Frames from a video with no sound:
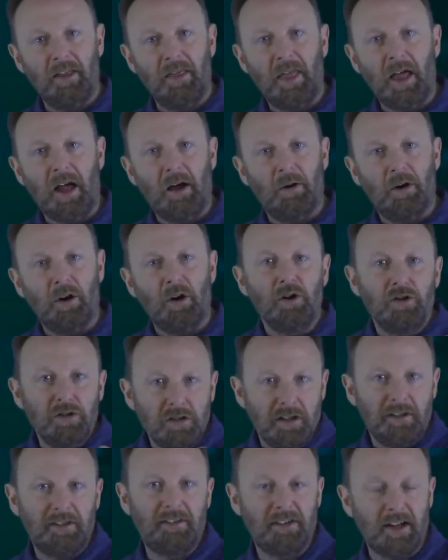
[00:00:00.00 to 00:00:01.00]
our
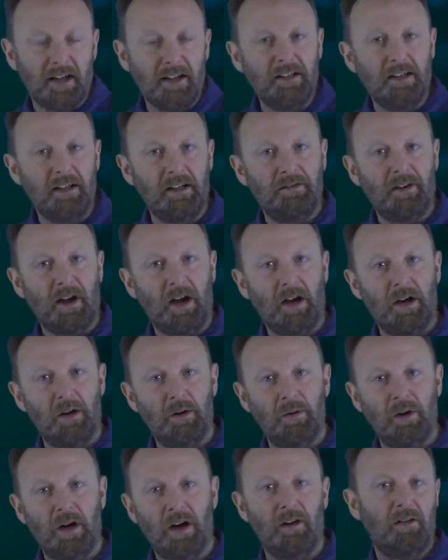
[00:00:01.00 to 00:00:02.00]
understanding of
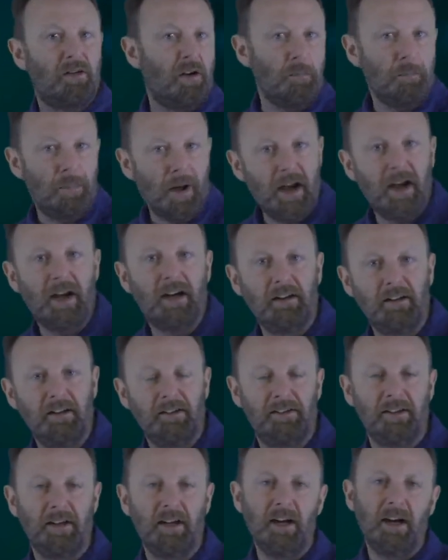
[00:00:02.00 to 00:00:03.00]
how our
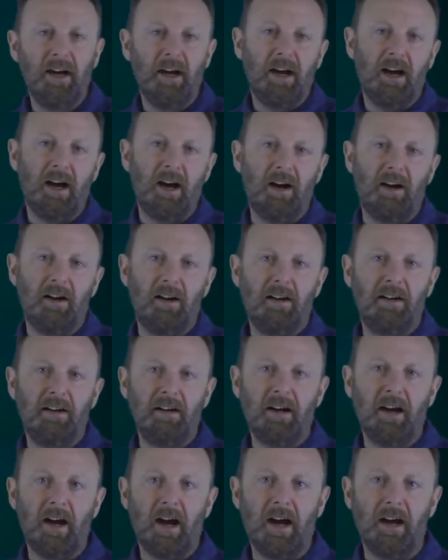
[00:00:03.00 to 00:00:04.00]
competitors
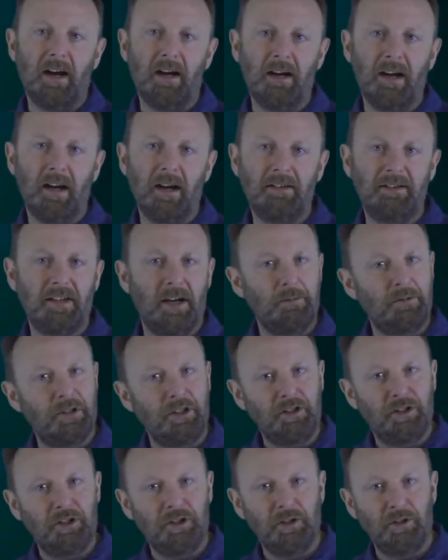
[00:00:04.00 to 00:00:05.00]
are
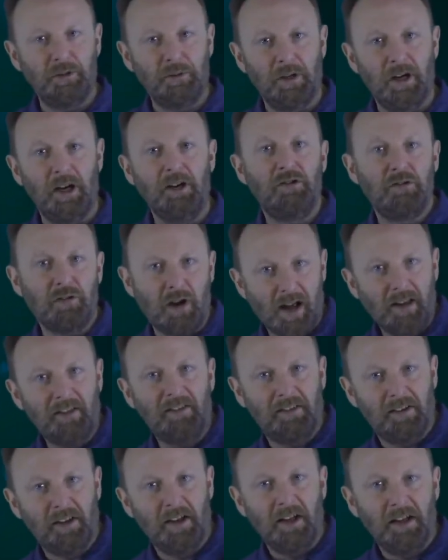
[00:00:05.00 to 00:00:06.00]
attempting to
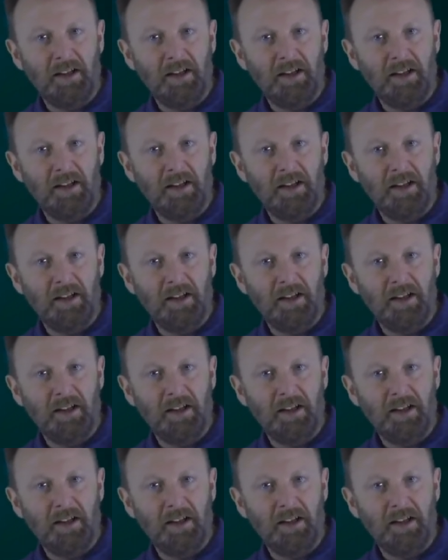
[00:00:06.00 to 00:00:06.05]
address